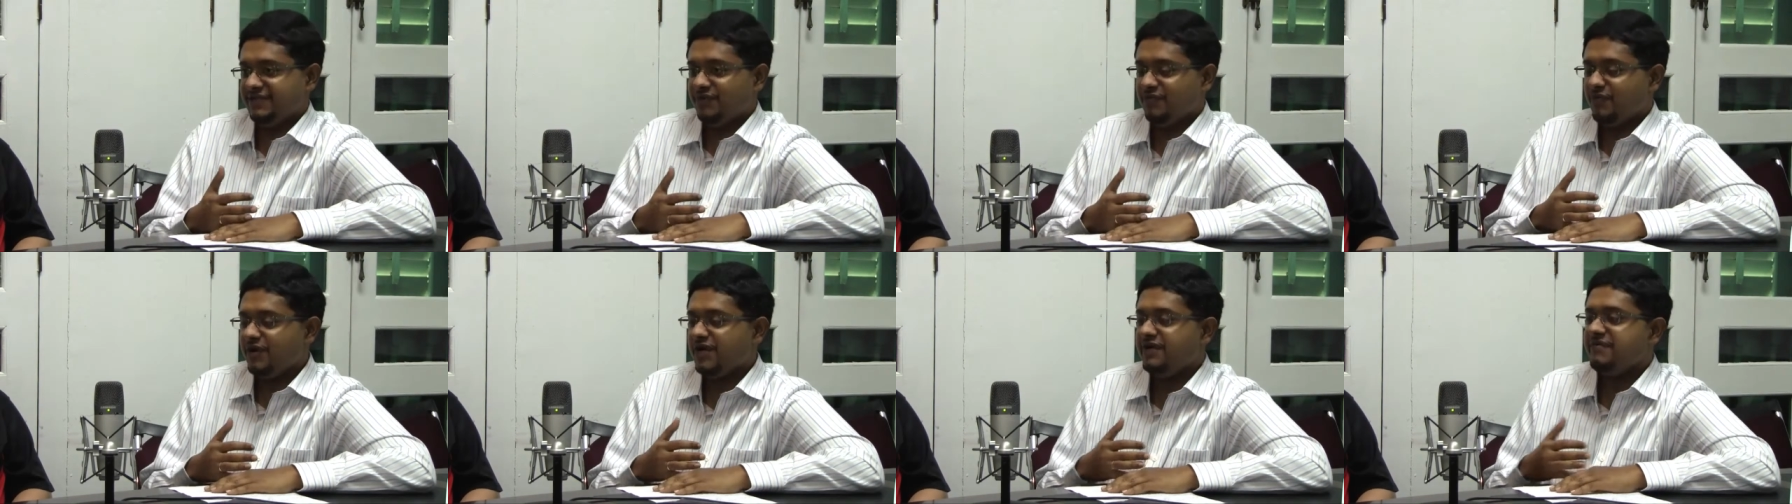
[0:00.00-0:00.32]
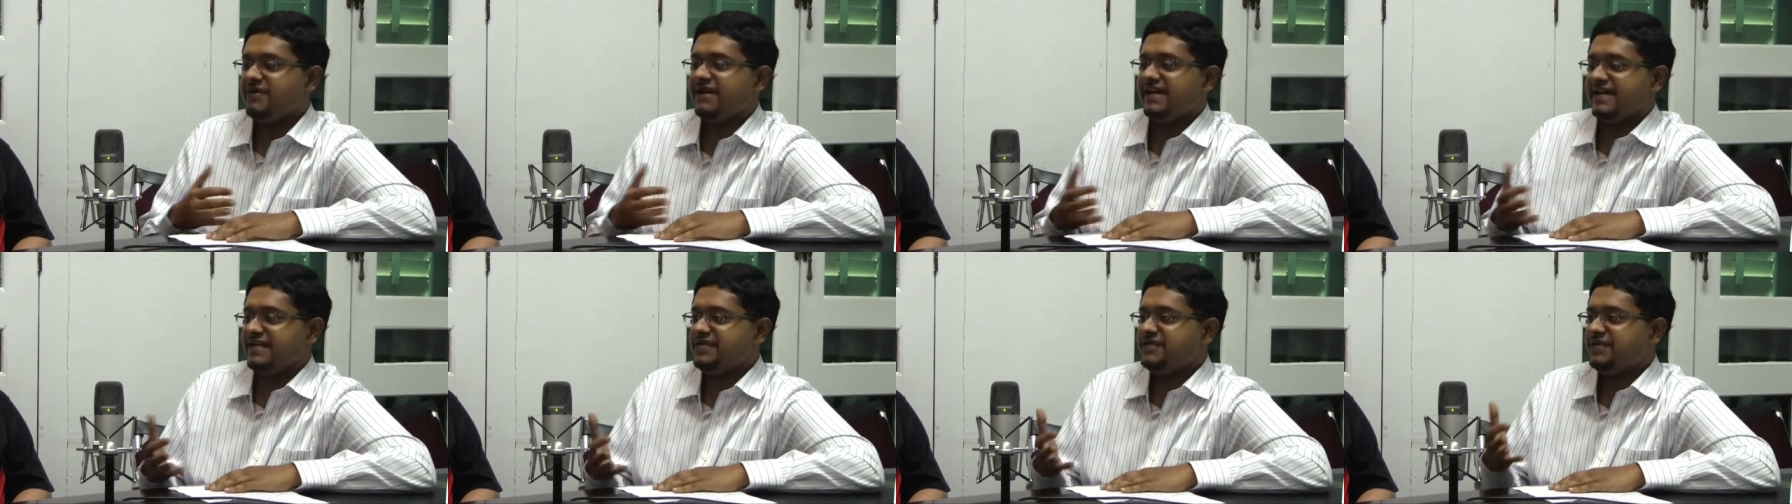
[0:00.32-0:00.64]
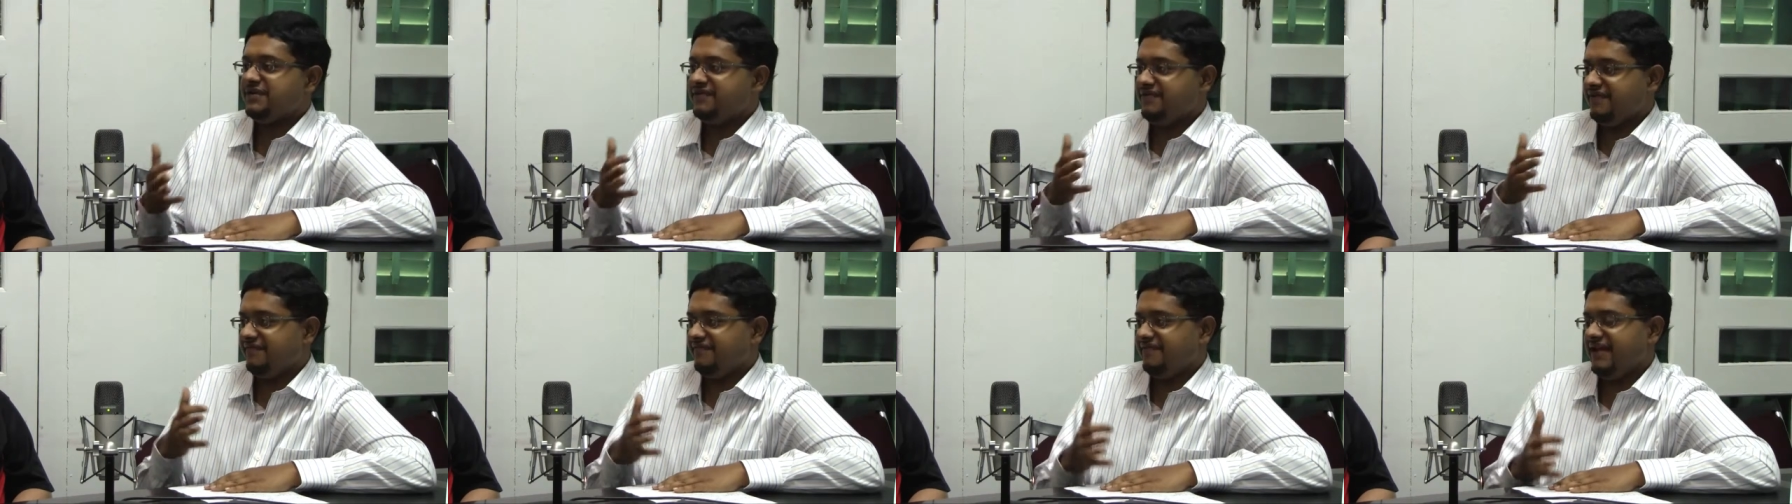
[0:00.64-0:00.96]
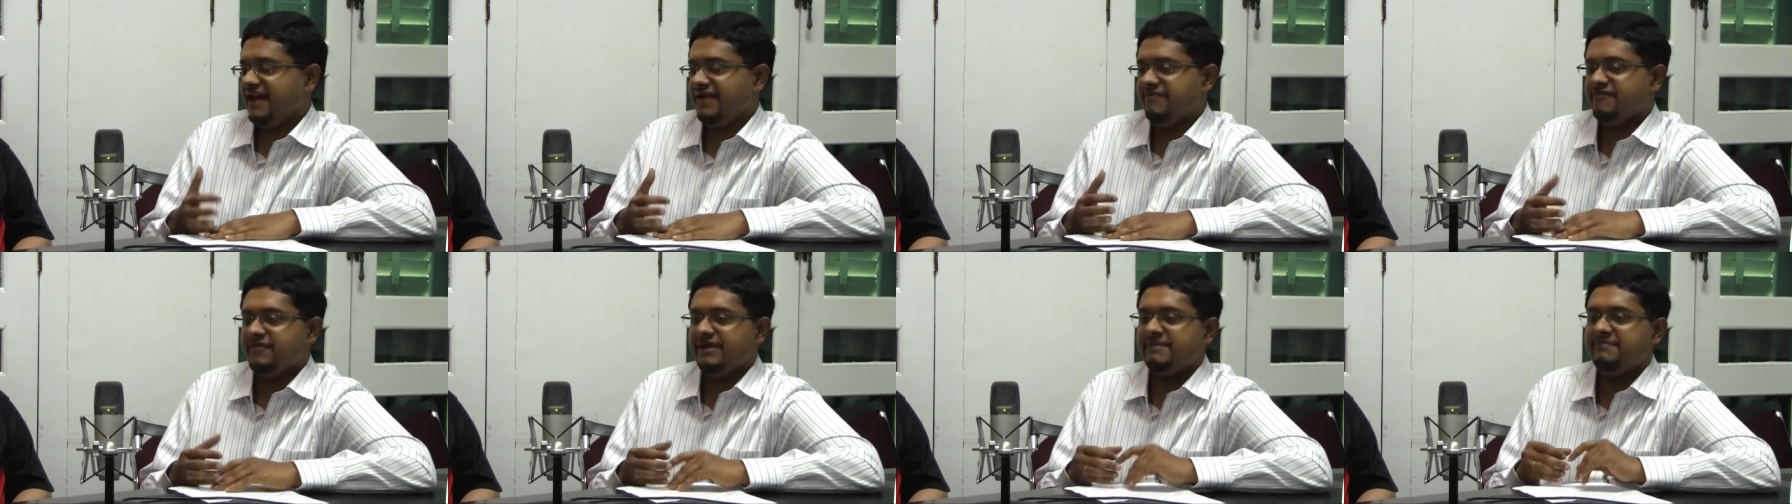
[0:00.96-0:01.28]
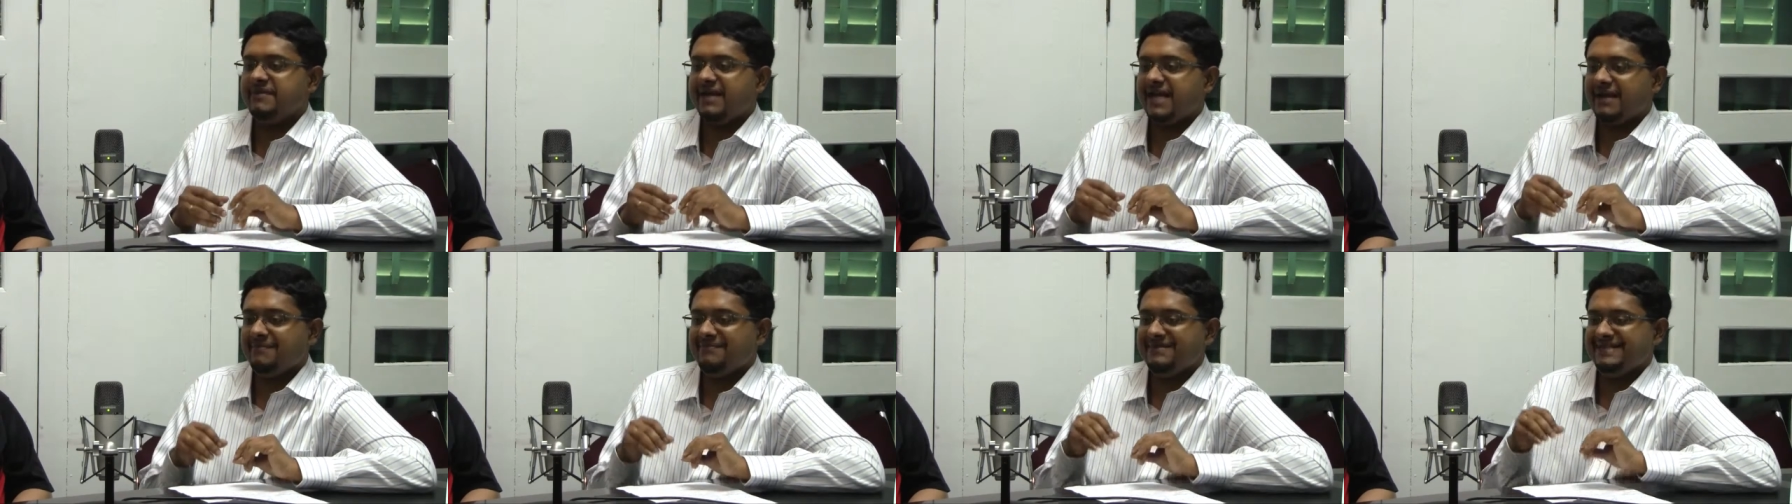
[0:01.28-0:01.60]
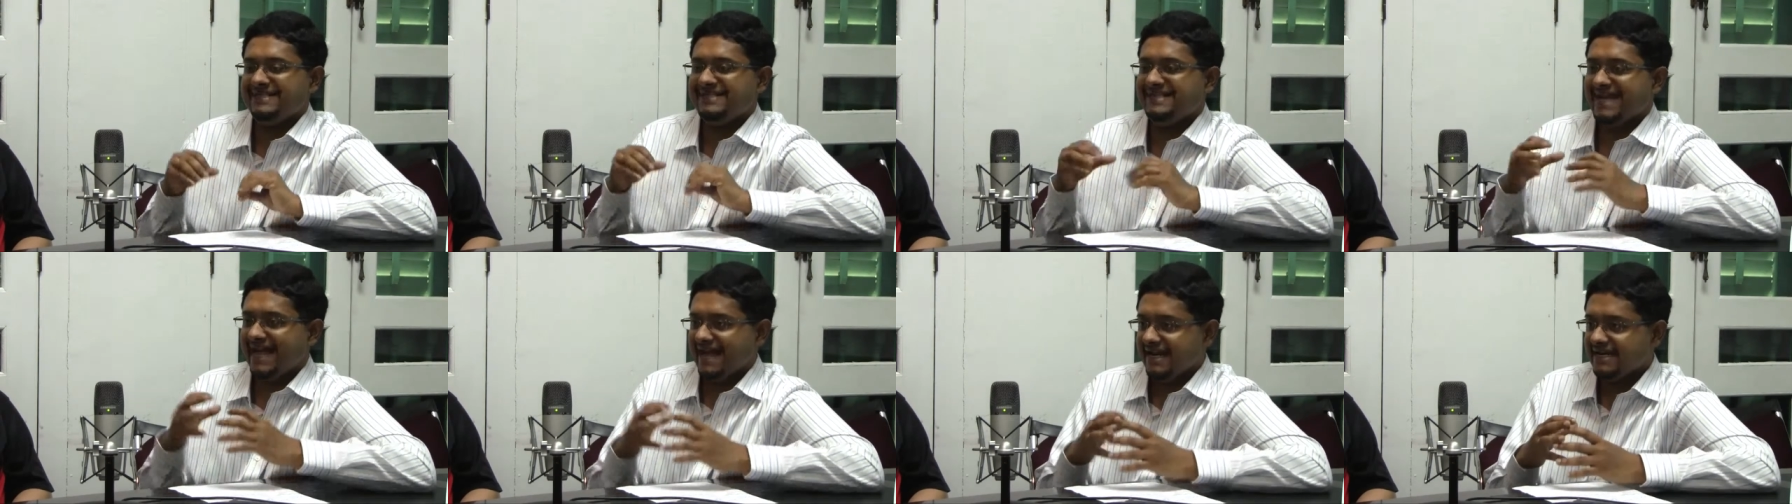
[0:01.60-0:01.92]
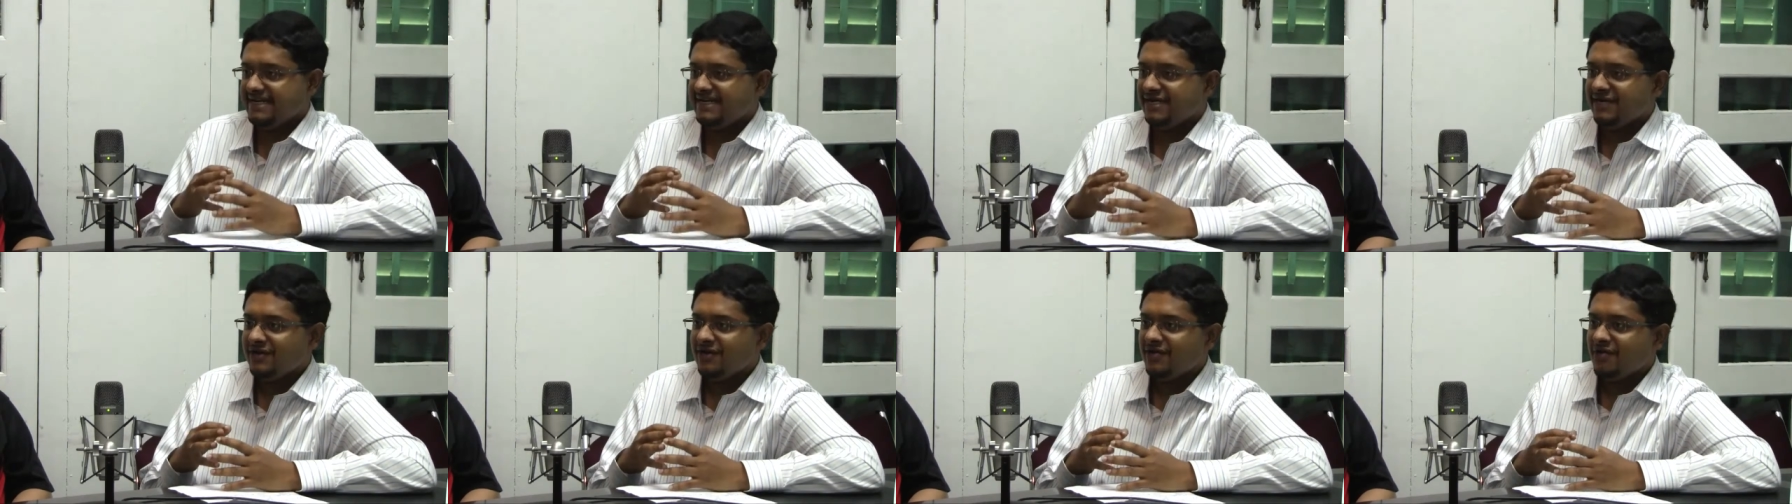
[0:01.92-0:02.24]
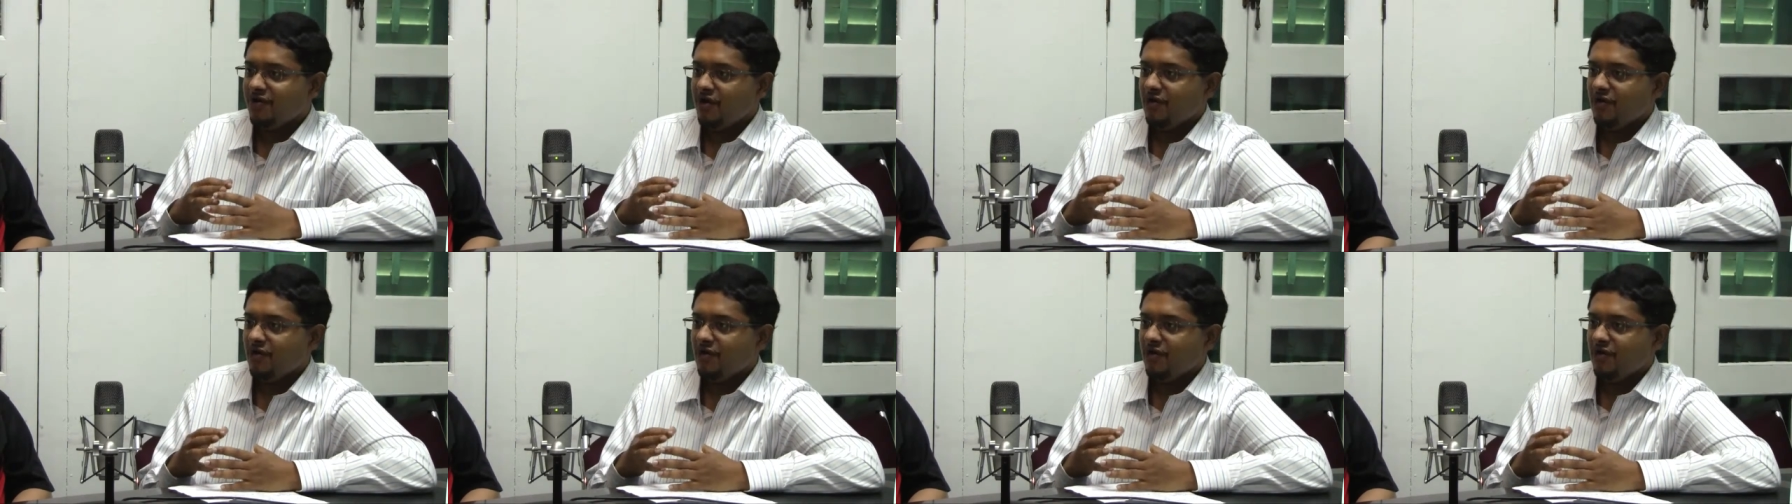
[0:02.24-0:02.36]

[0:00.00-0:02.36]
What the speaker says: So whatever content you've done will become dead